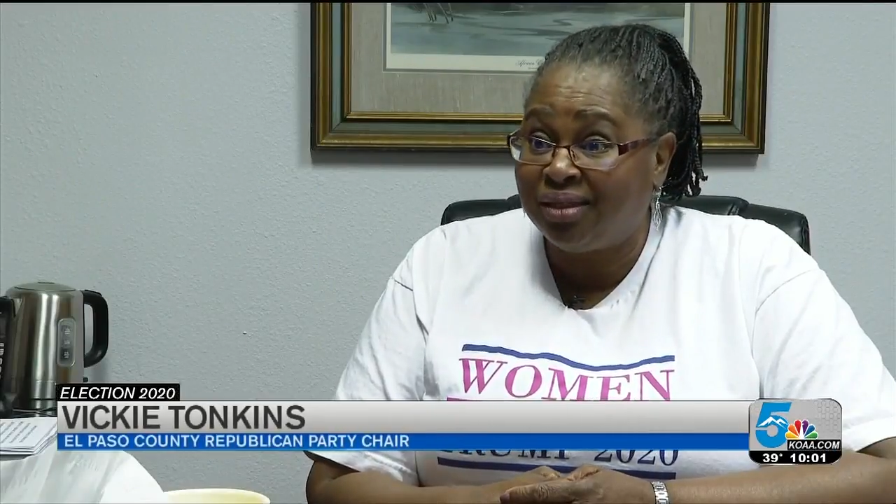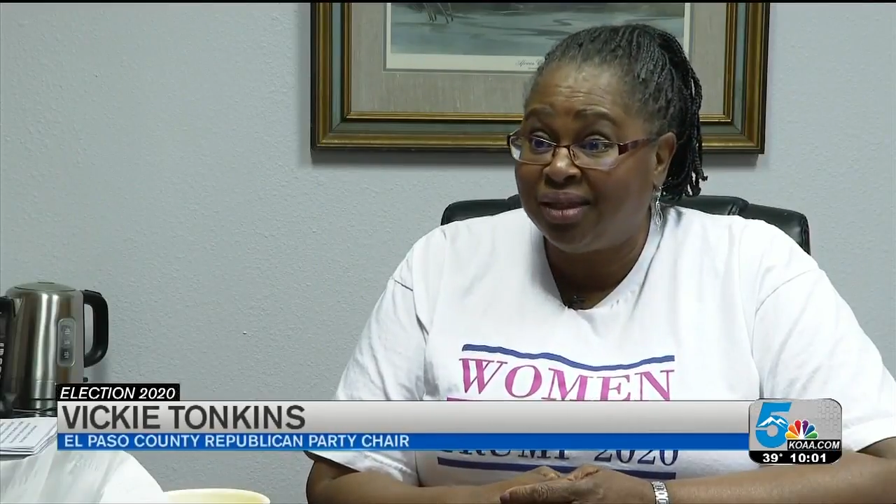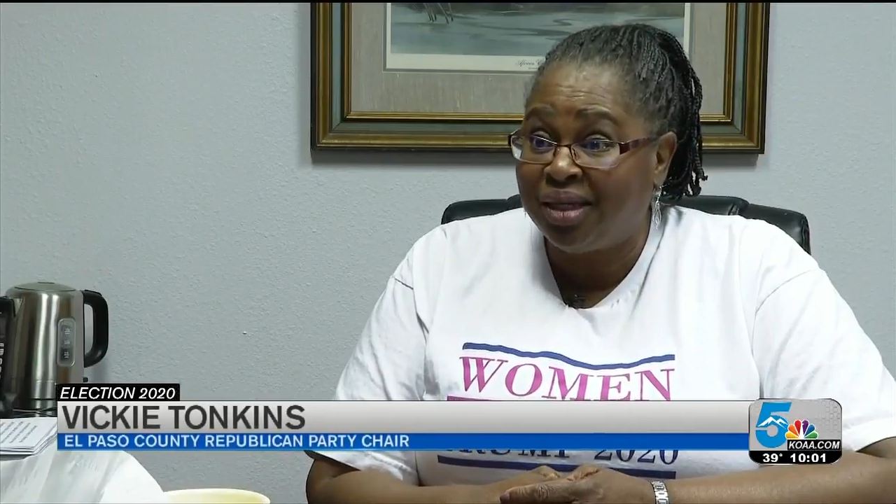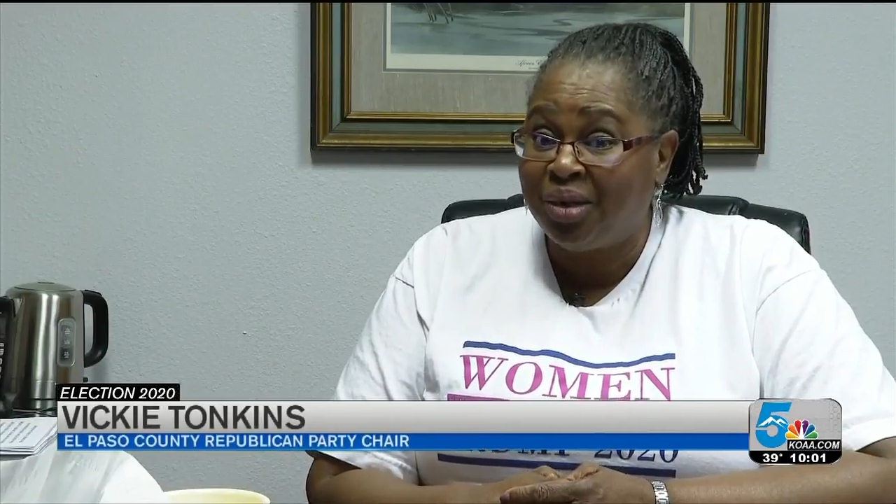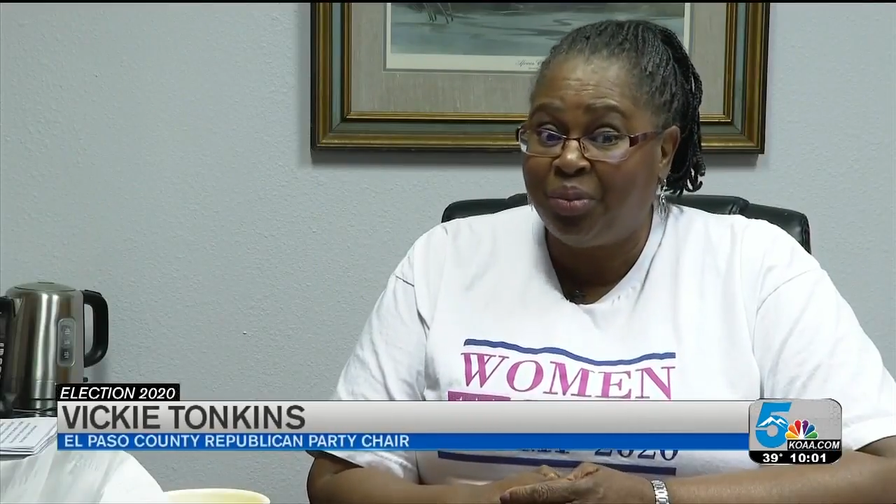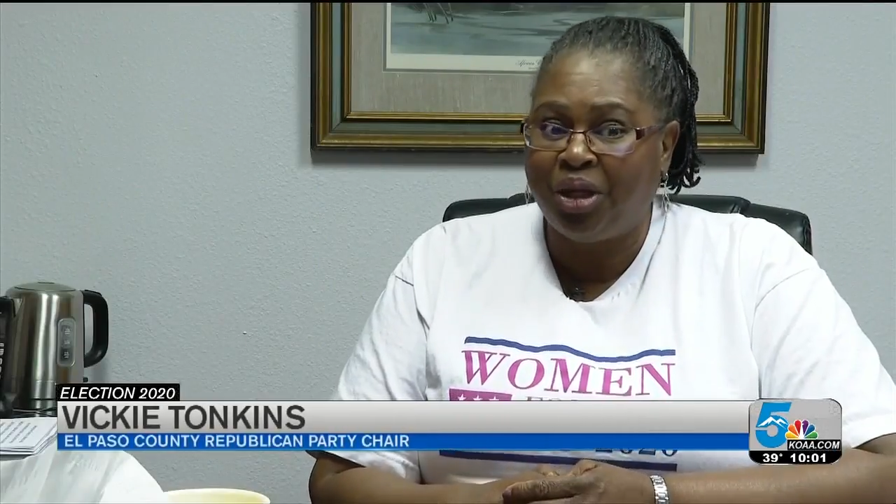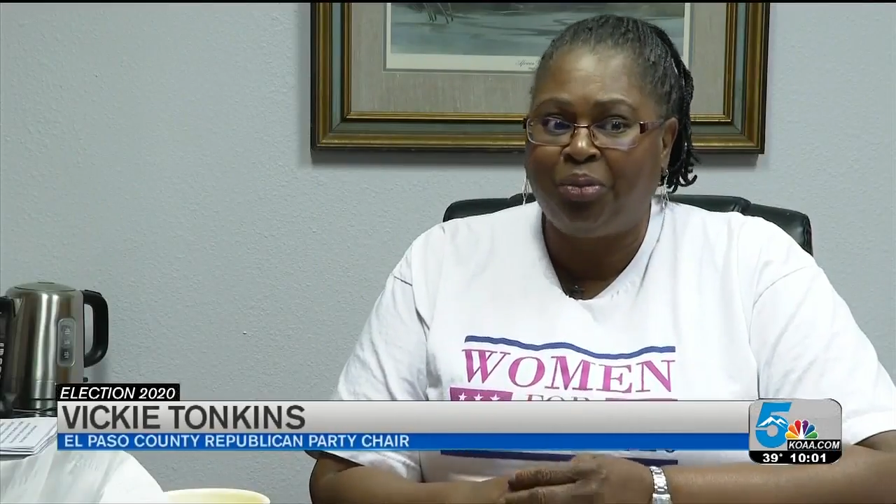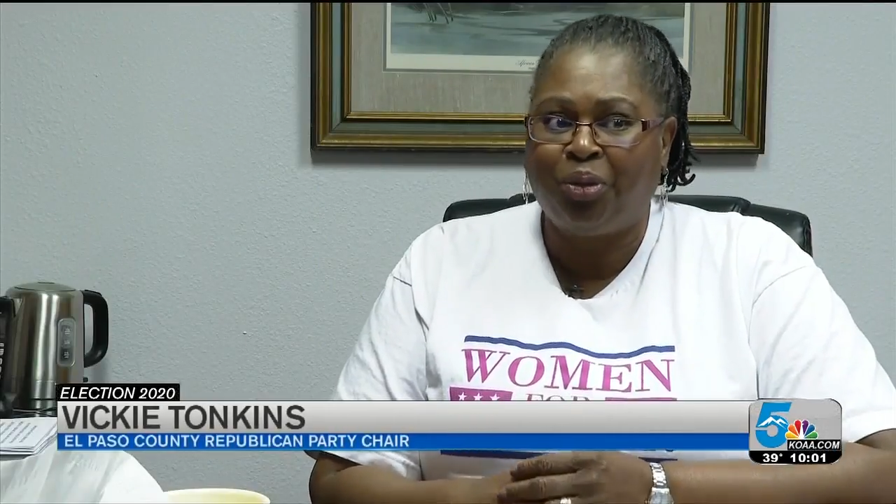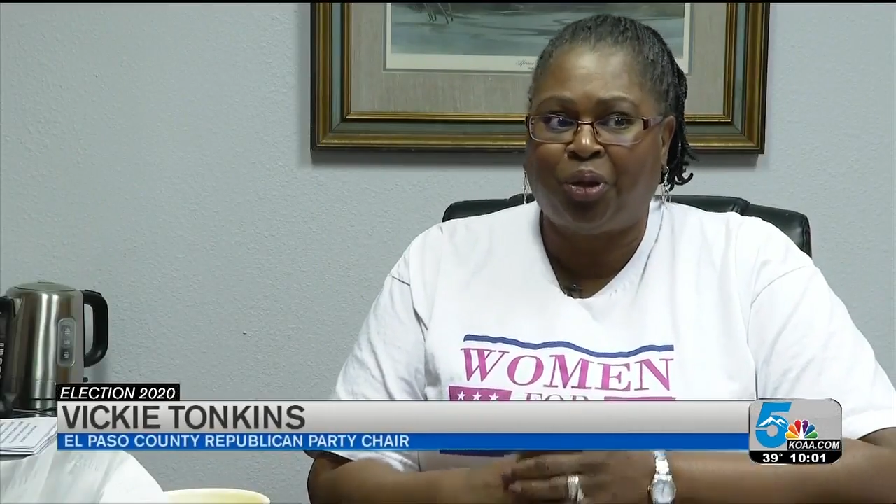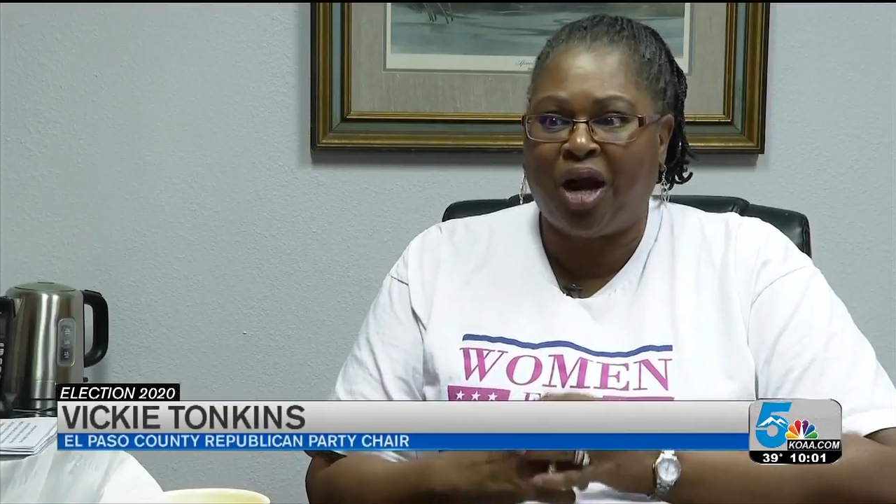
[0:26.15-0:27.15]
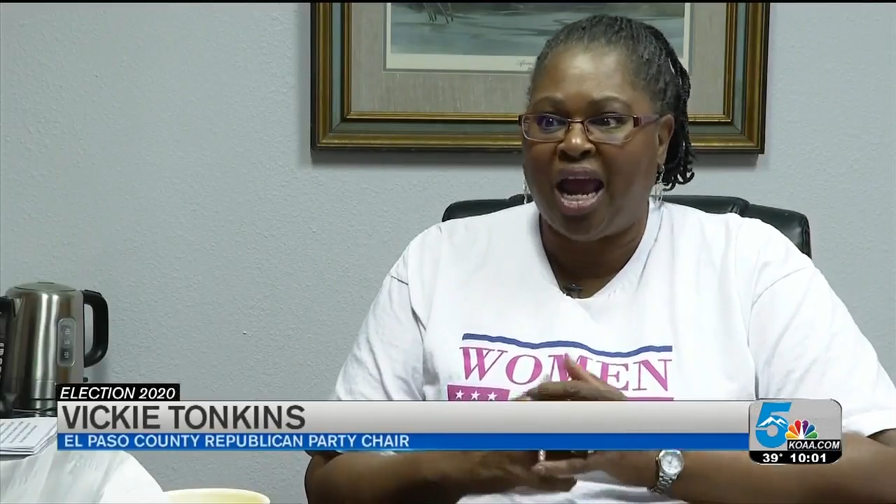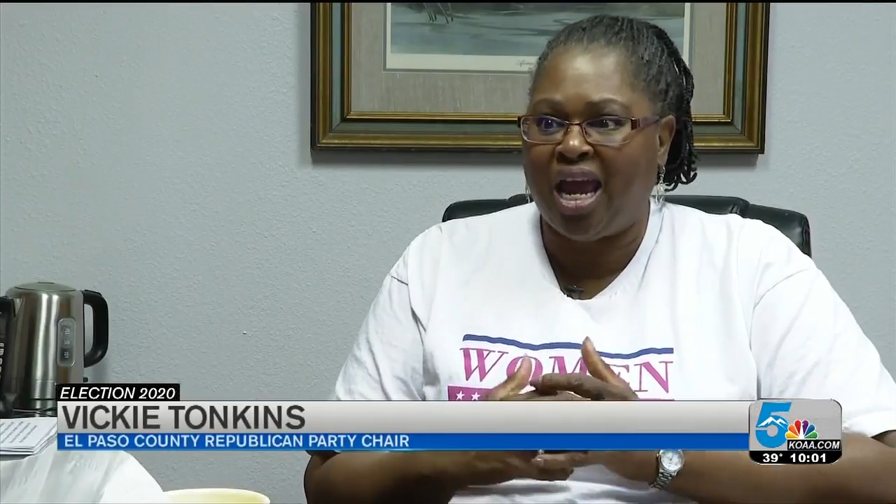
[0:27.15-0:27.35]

Yeah people are